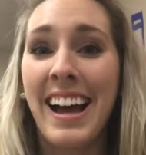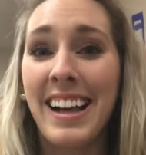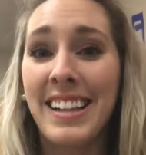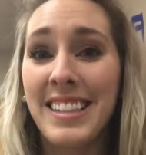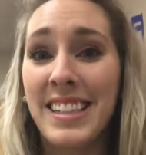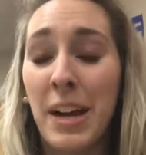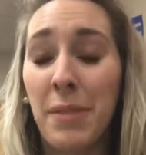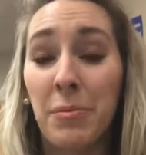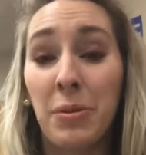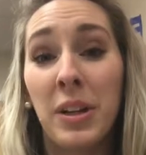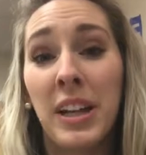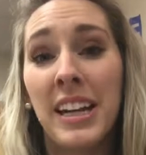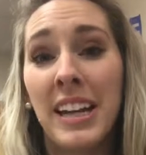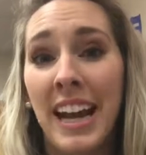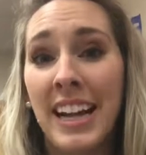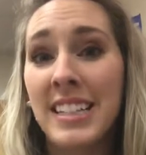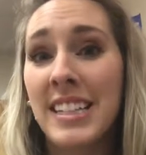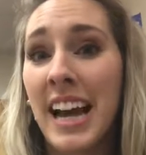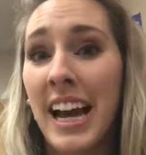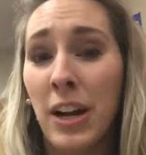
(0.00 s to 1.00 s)
Some really
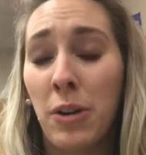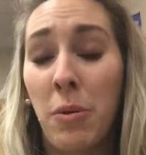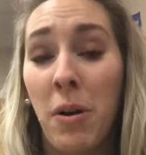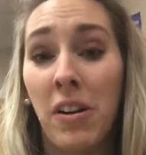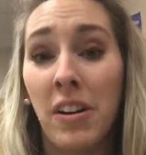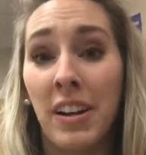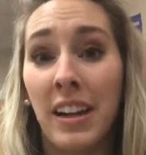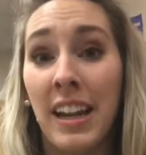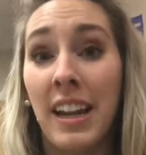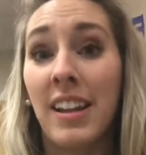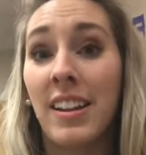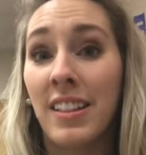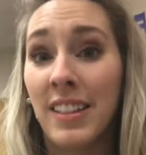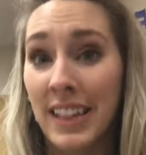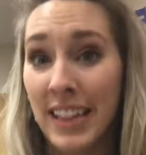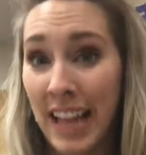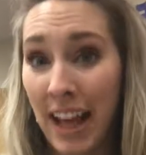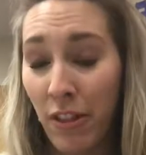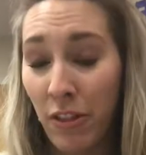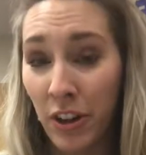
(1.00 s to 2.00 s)
nice high quality
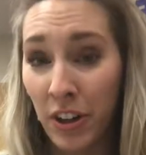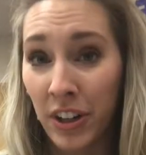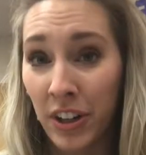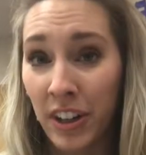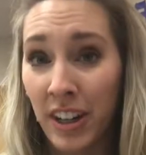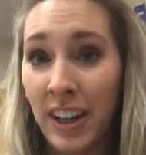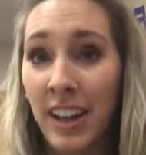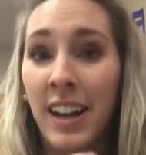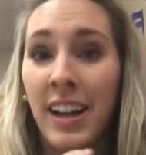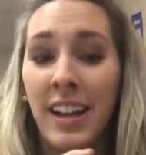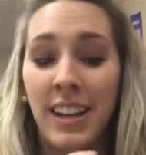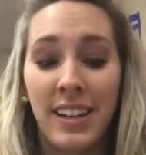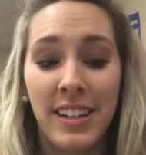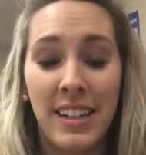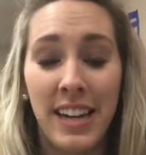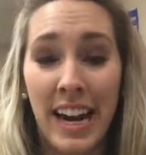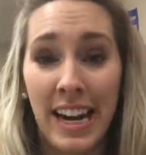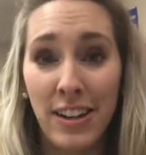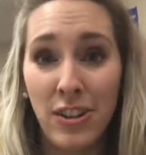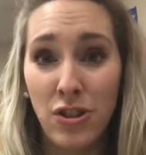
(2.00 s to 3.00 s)
leather
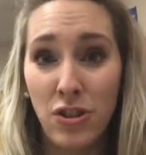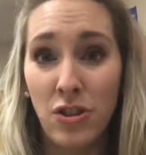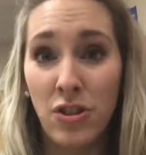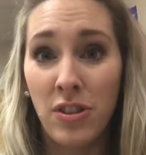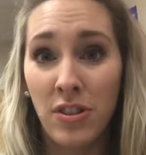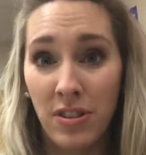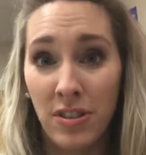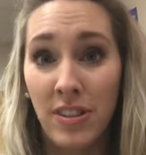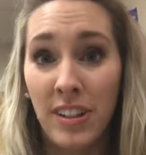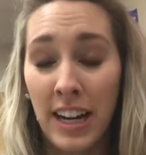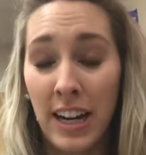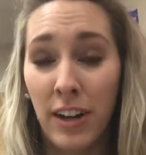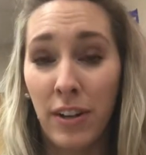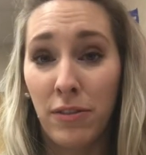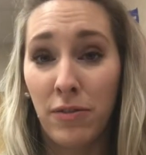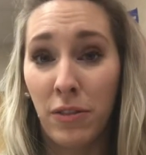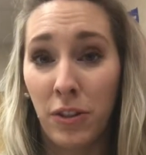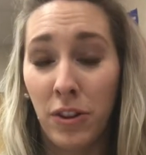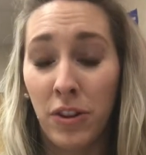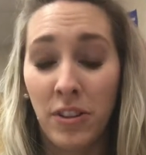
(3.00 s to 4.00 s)
nice,
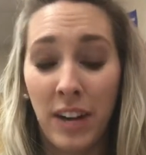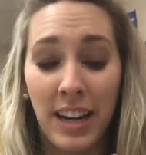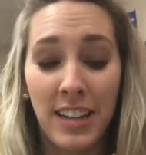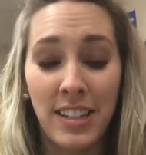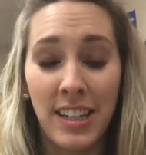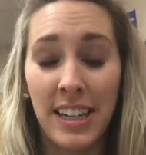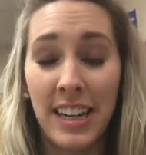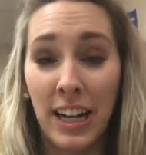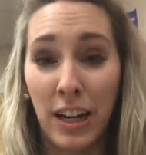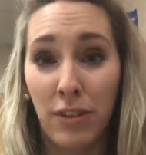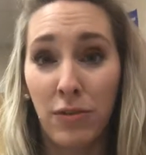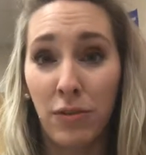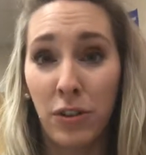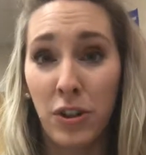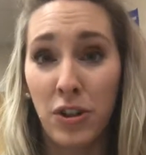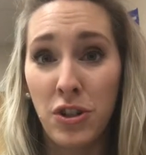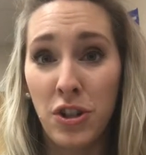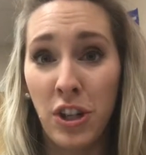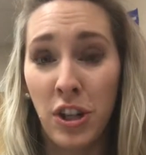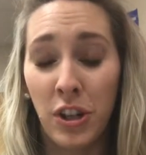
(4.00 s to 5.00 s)
cared for, nicely cared
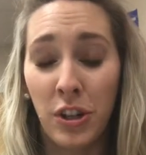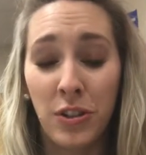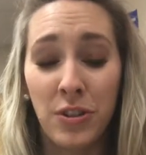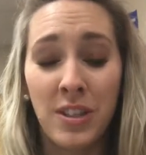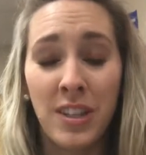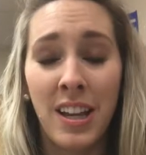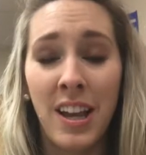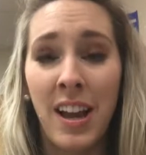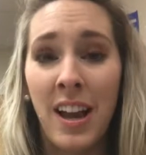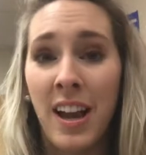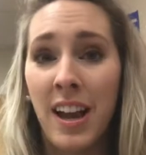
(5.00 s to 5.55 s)
for shoes,